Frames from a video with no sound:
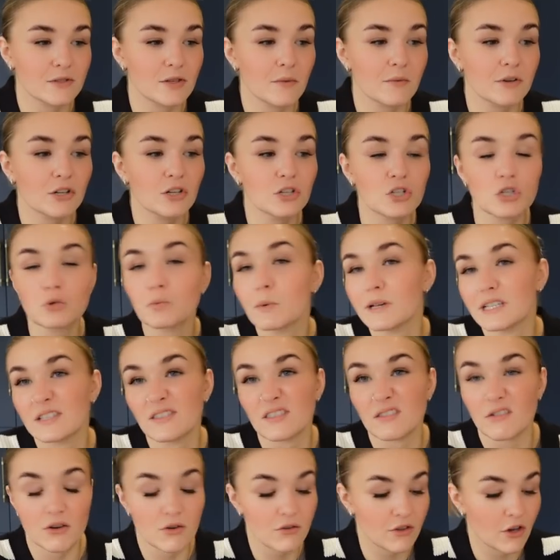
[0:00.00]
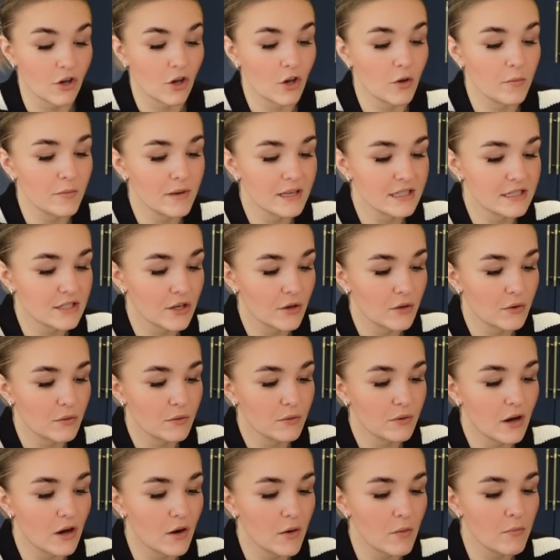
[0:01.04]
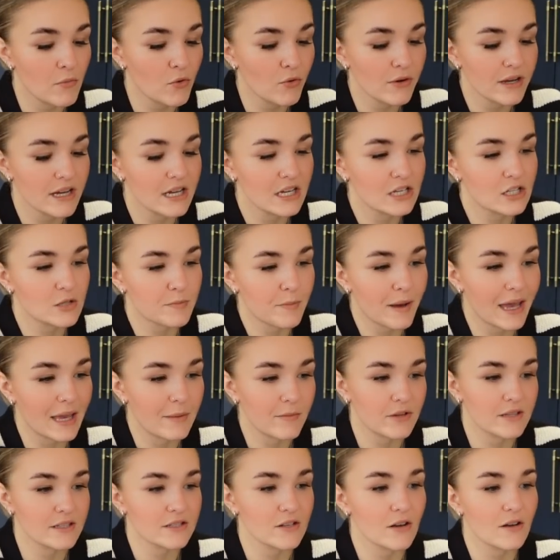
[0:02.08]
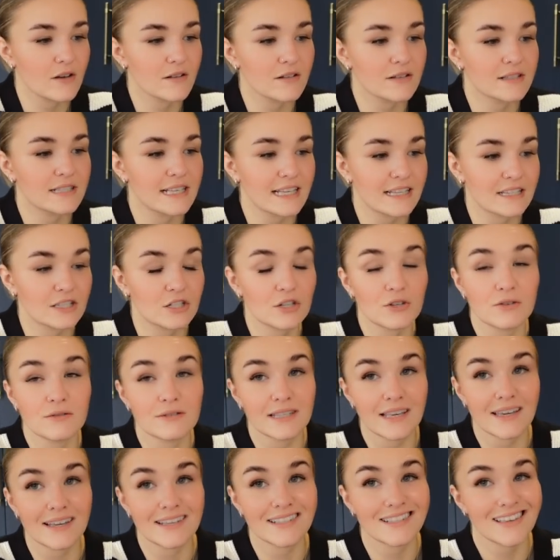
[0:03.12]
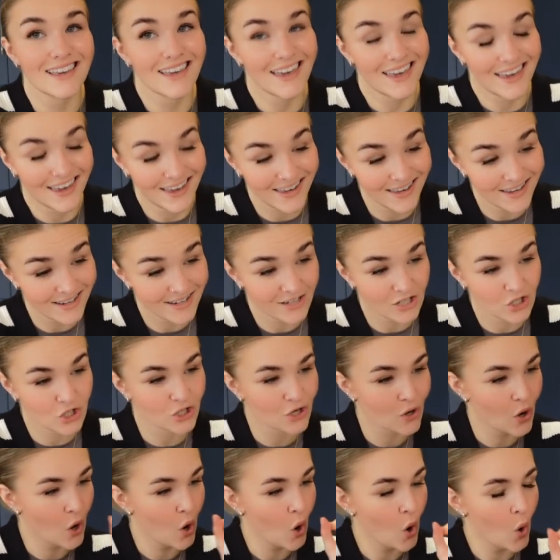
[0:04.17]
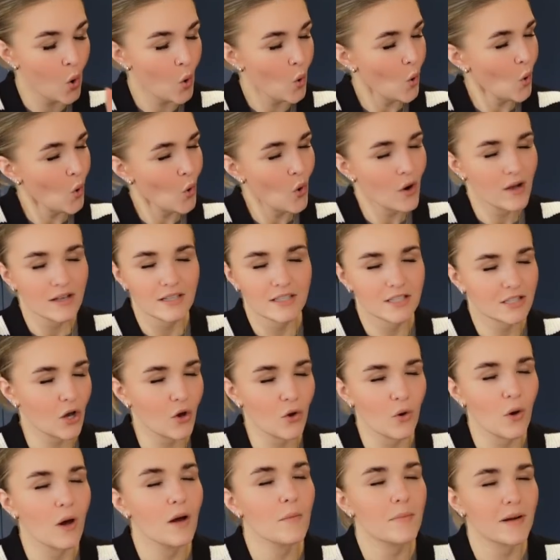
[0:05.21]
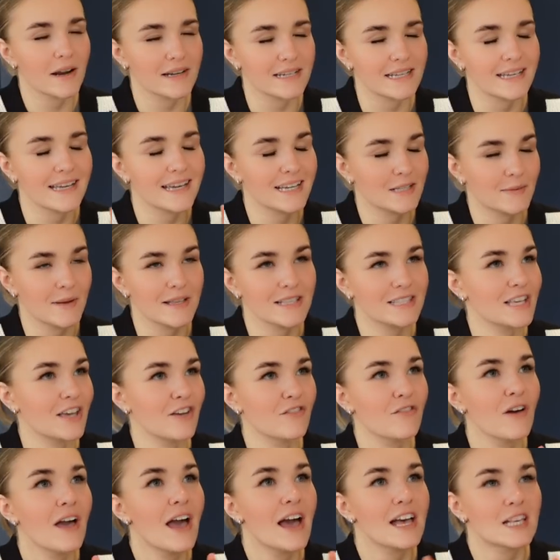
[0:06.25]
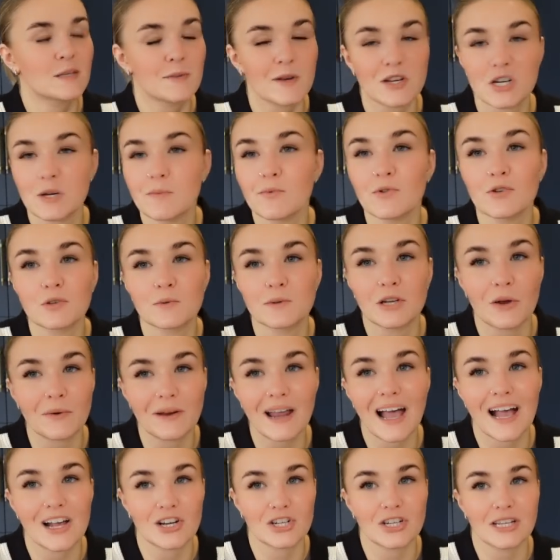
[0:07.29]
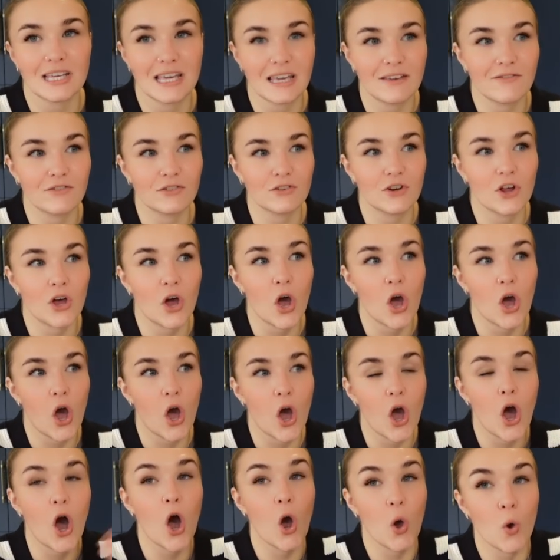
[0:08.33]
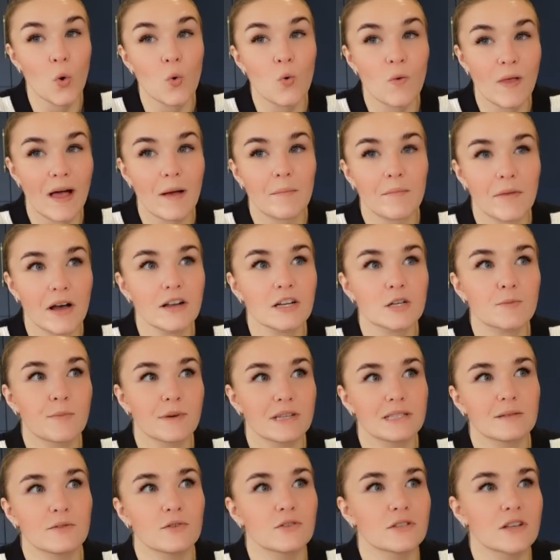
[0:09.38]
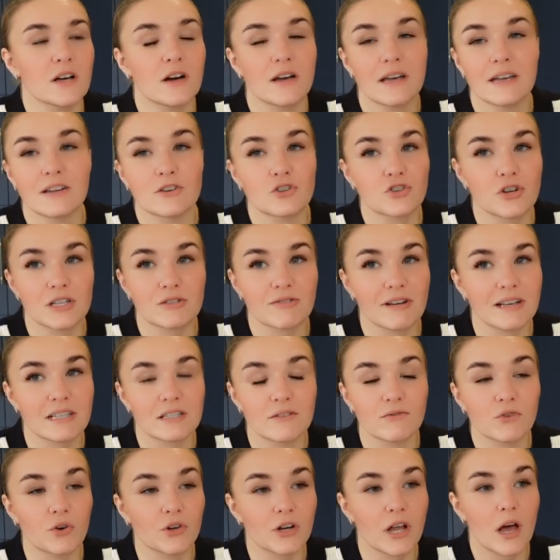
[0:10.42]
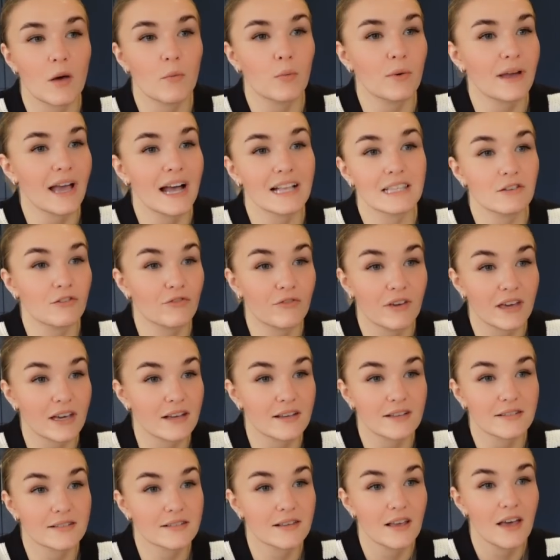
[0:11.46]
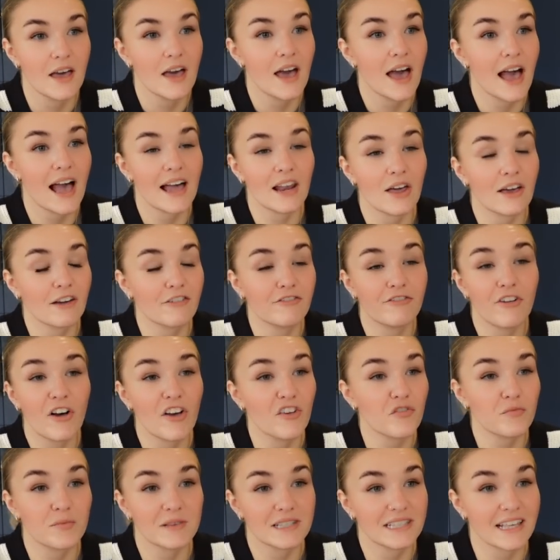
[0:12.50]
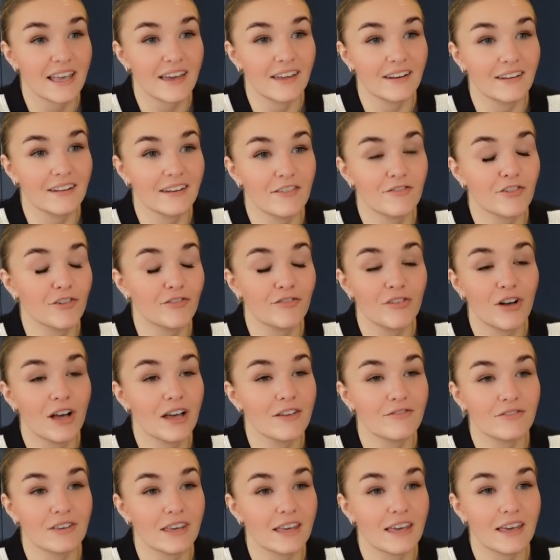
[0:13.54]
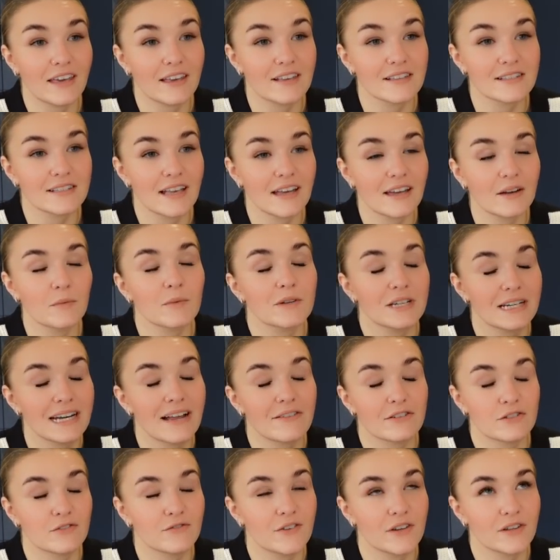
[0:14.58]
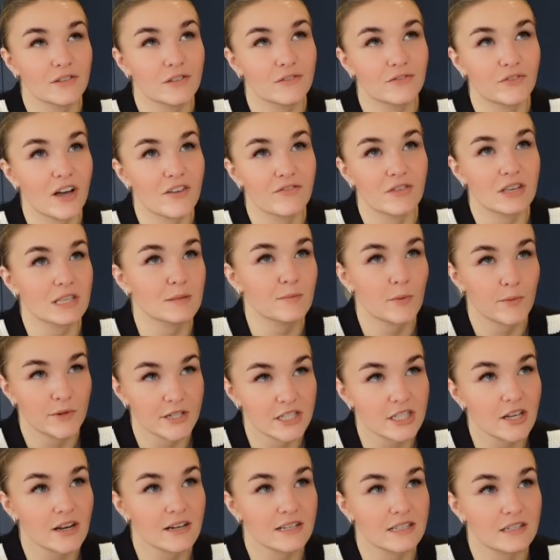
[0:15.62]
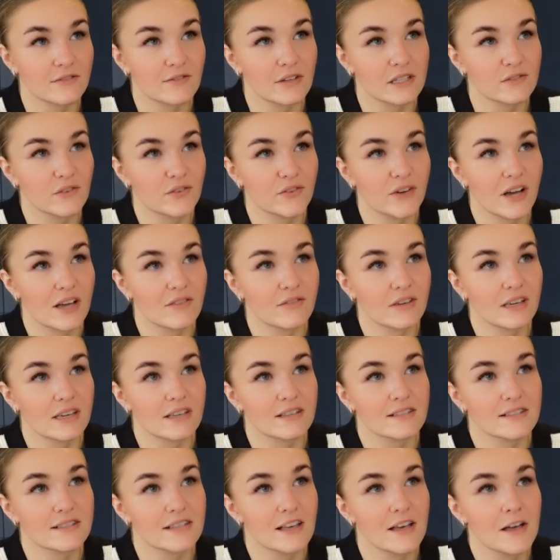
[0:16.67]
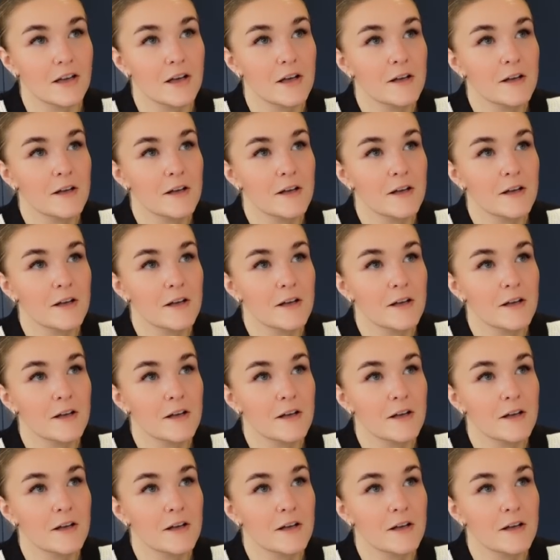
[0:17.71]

So I'm going to just whiz through them. So our mortgage payments are 626 each. So bloody expensive, especially because we don't actually even owe that much, but it's because our interest rates have gone up. We had to fix at like 5% for 5 years. We didn't have to fix for 5 years, but we decided to fix for 5 years.